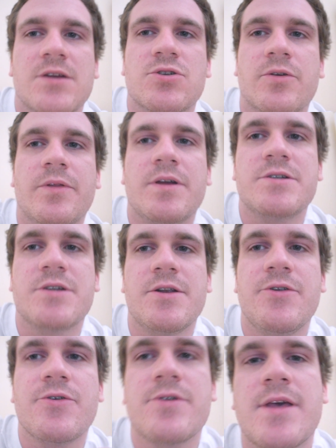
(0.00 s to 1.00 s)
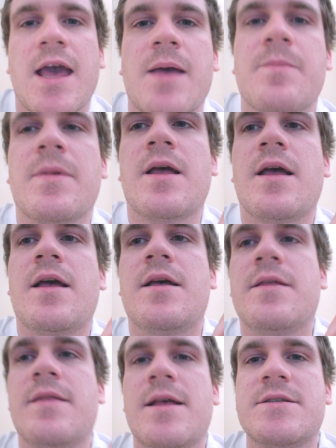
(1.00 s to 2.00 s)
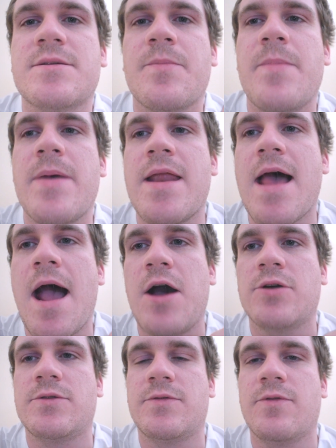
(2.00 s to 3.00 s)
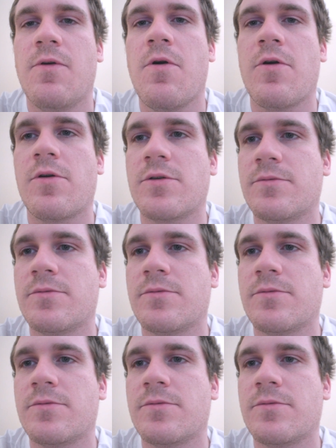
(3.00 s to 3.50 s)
So there's a new game that's been out for,